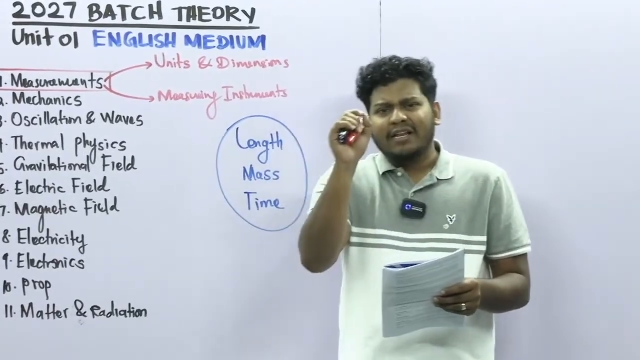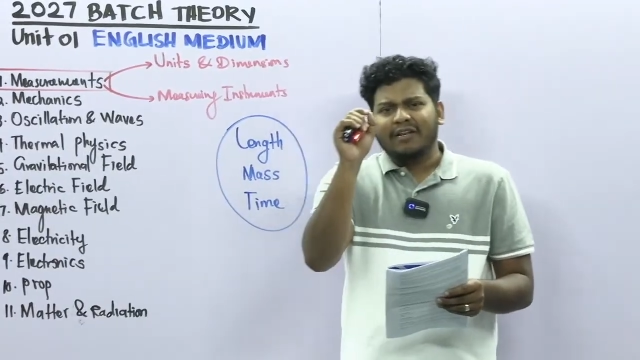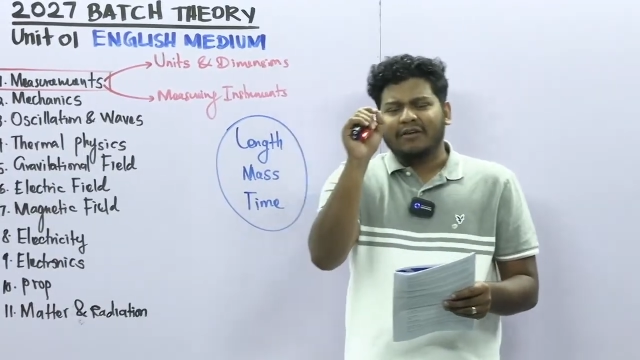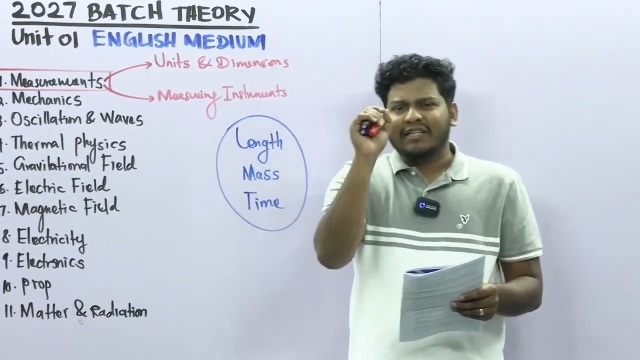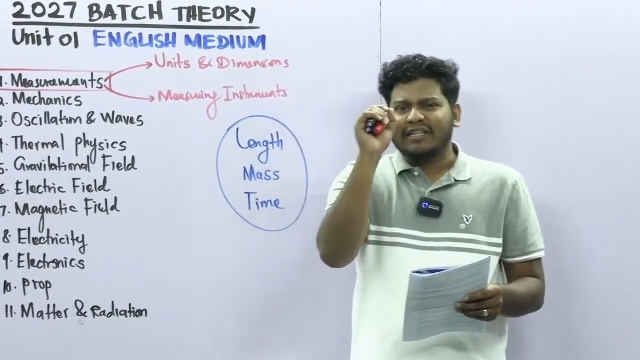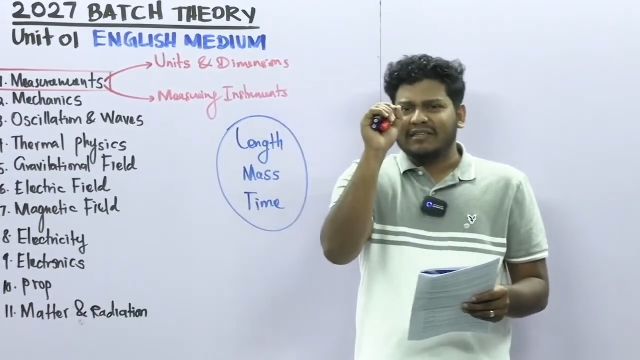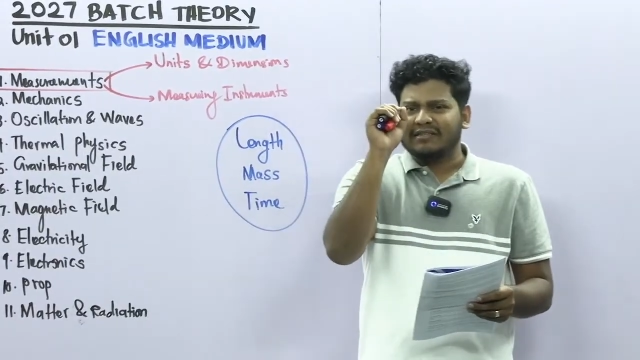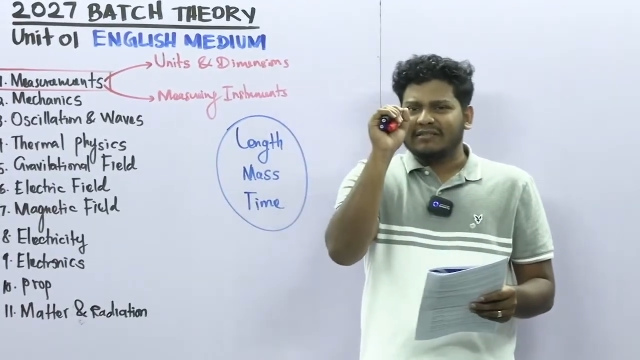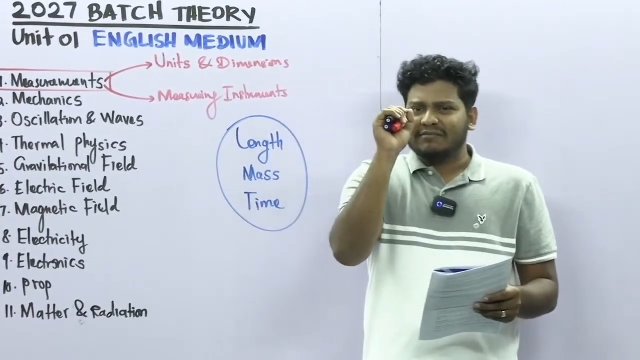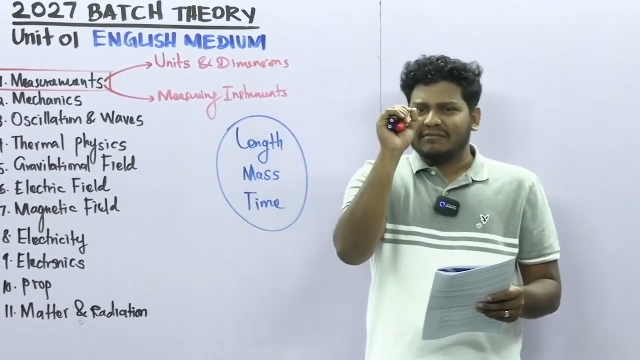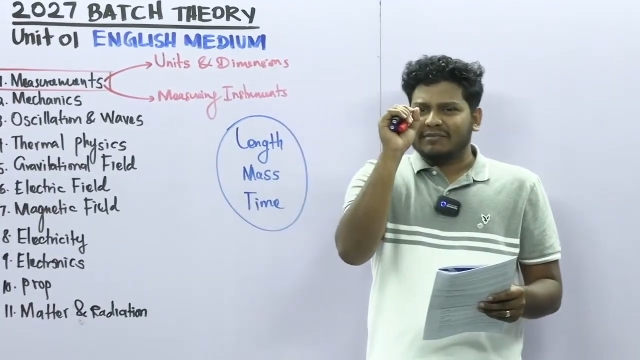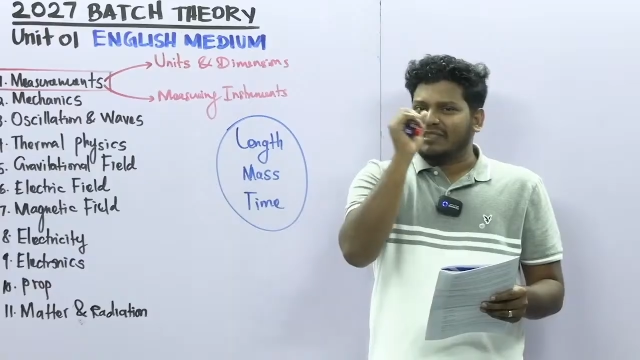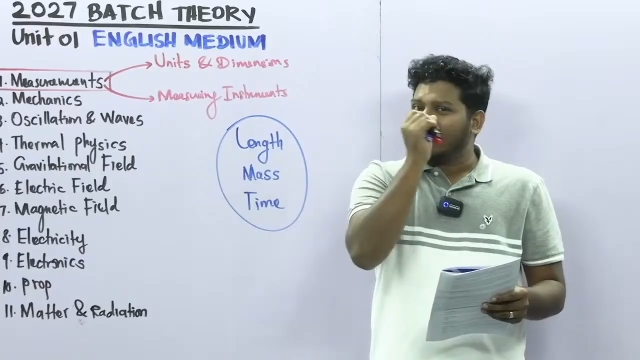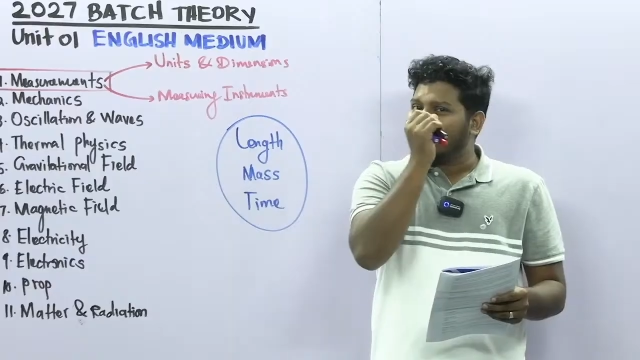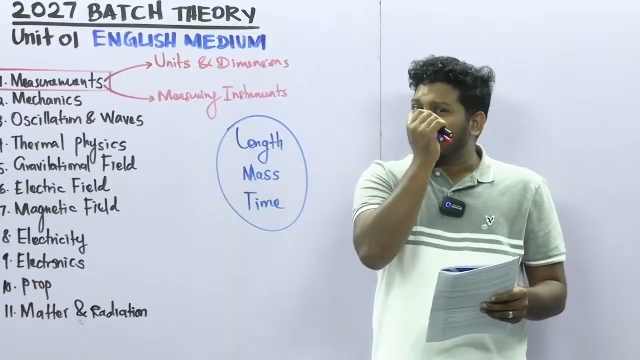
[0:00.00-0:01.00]
Look at the
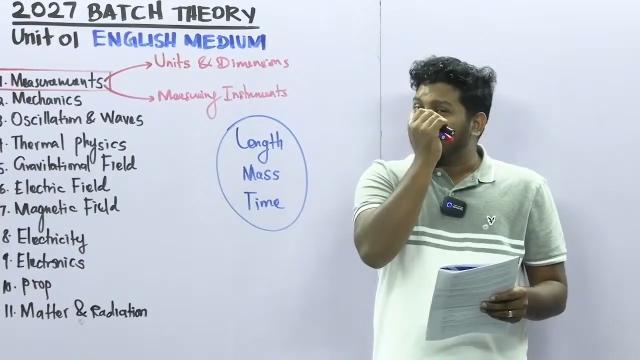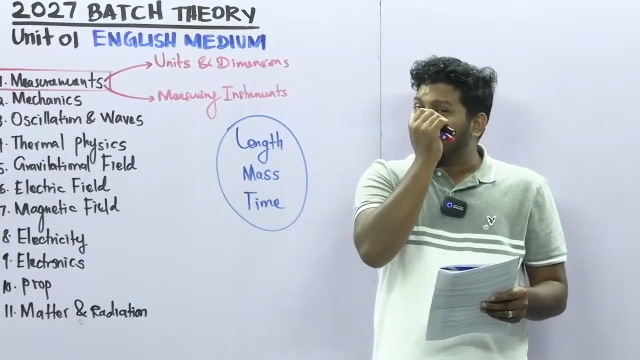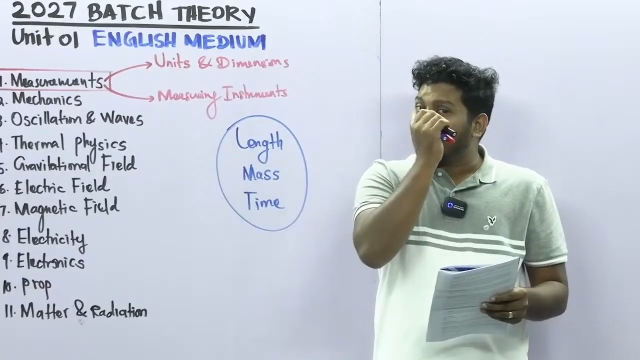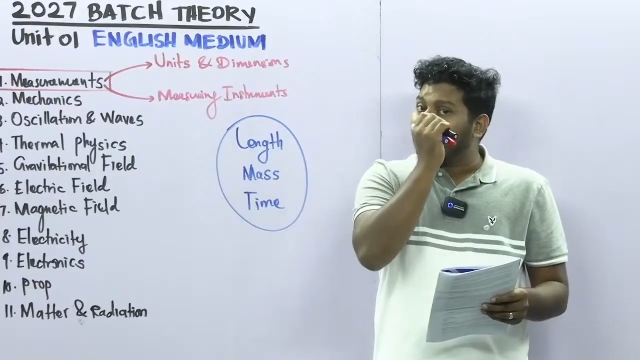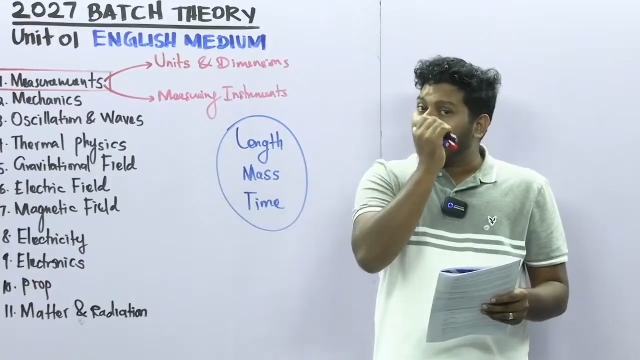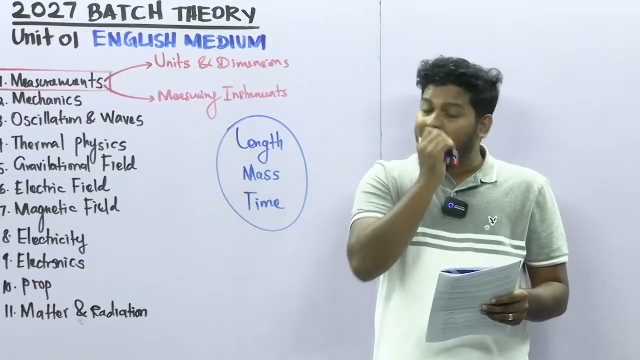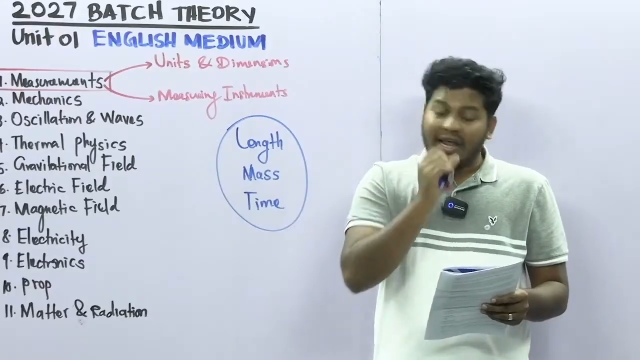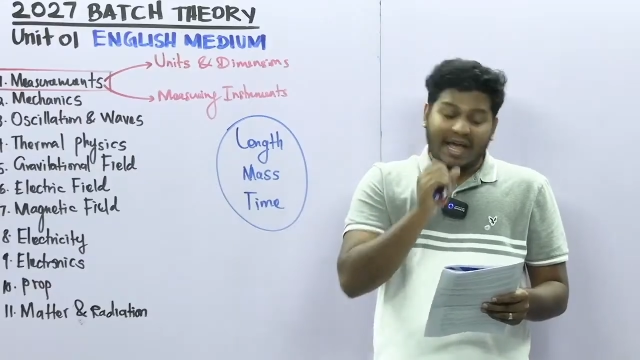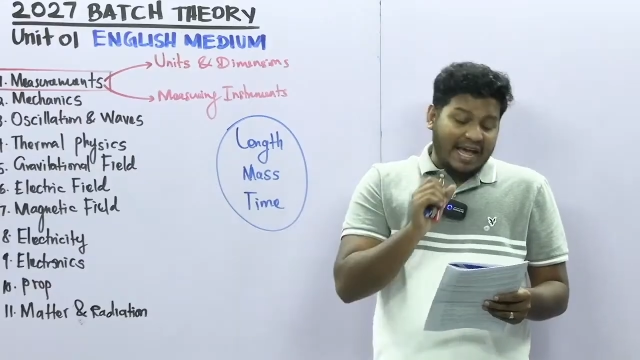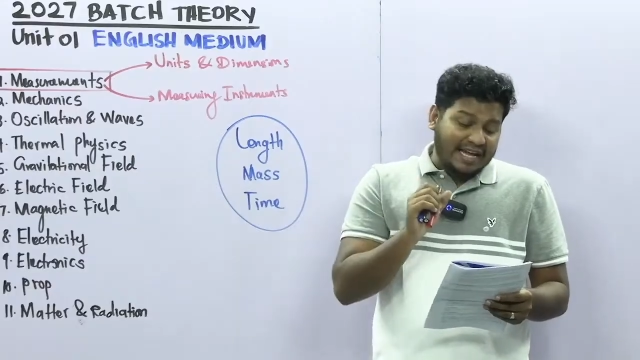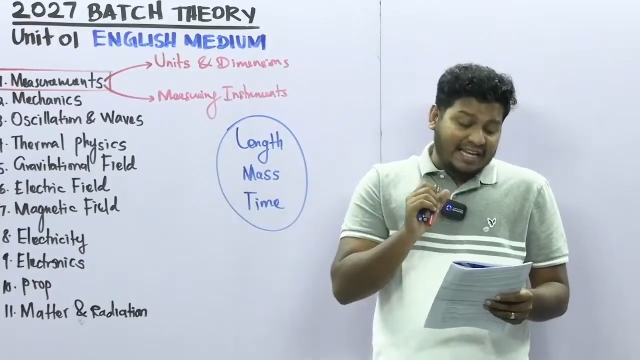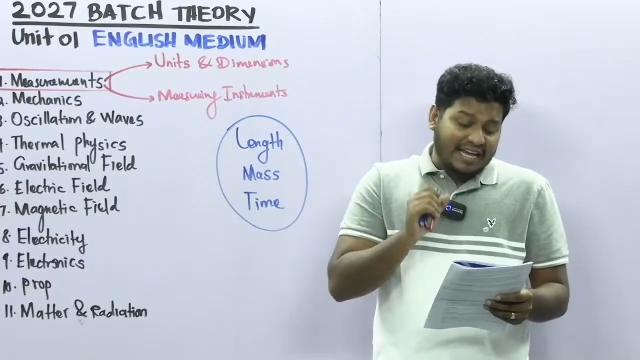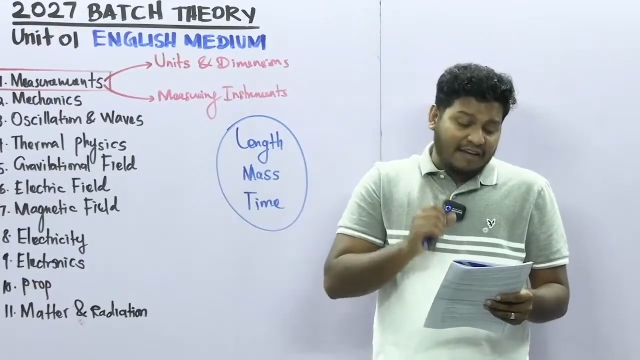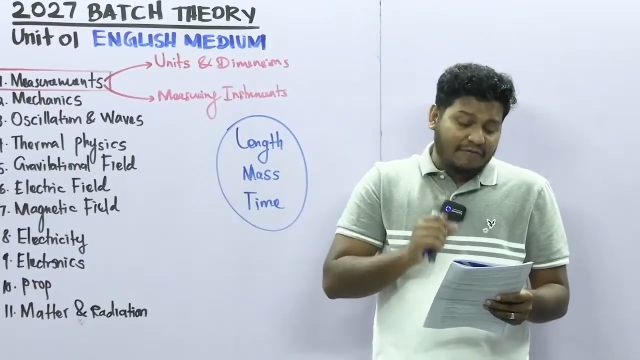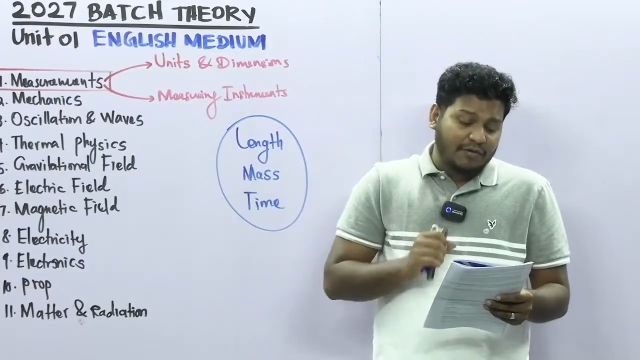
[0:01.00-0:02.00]
second note
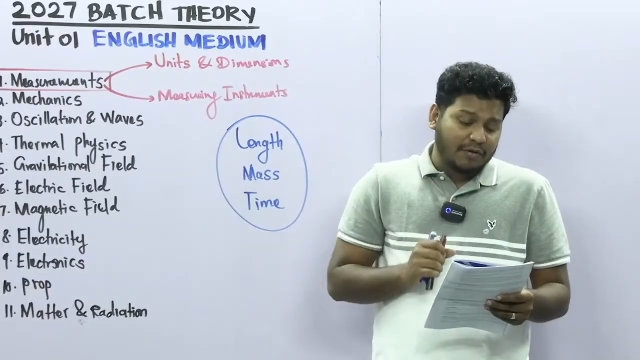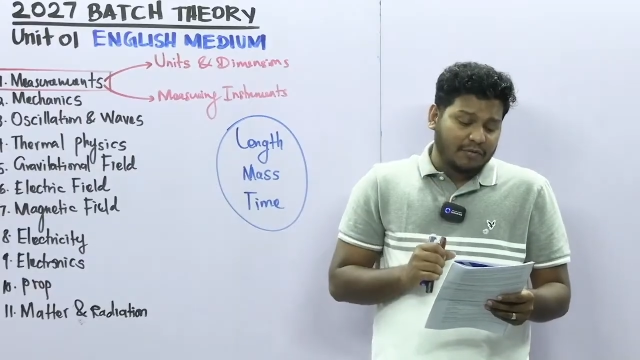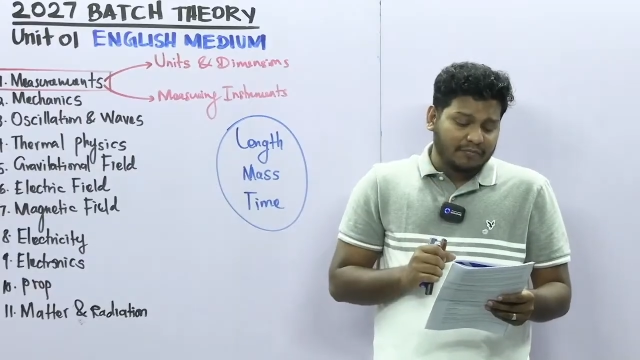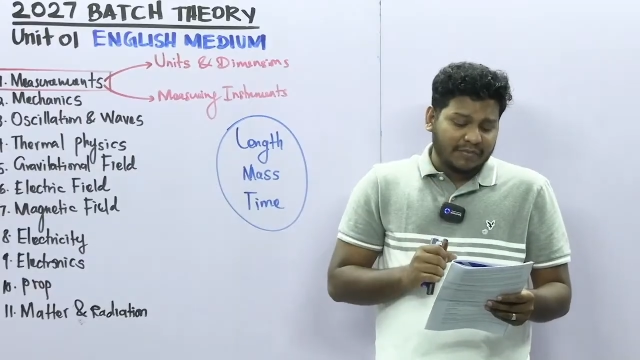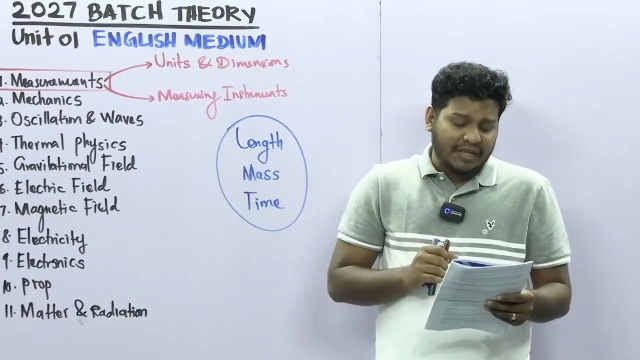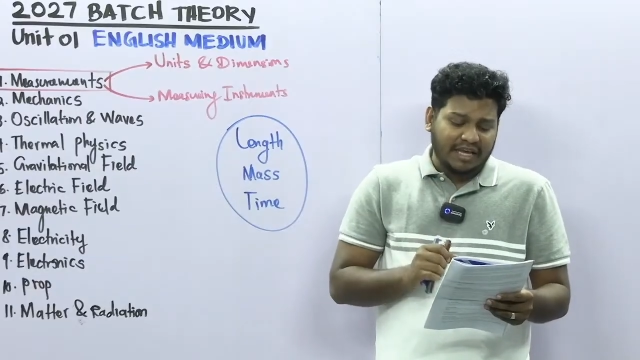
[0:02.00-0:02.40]
I gave you,